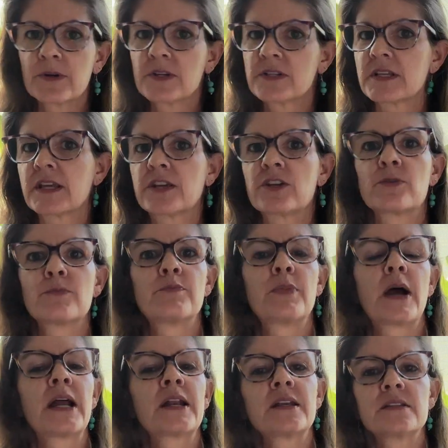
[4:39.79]
it's like your
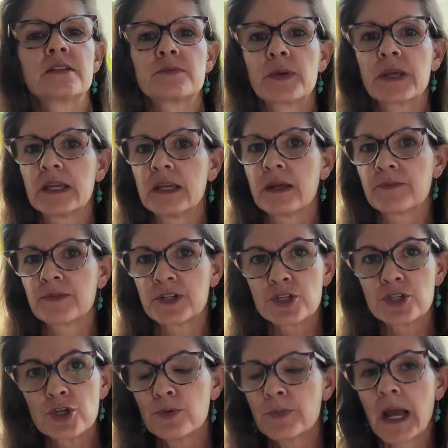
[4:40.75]
body is picking up the
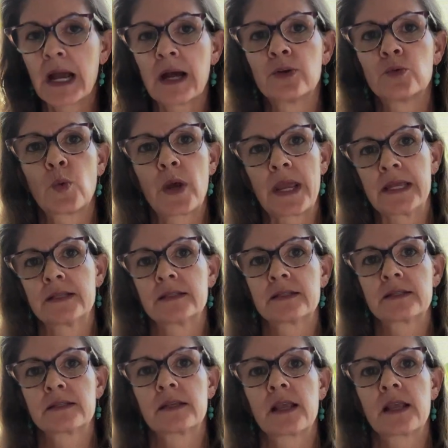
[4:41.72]
2-pound weights.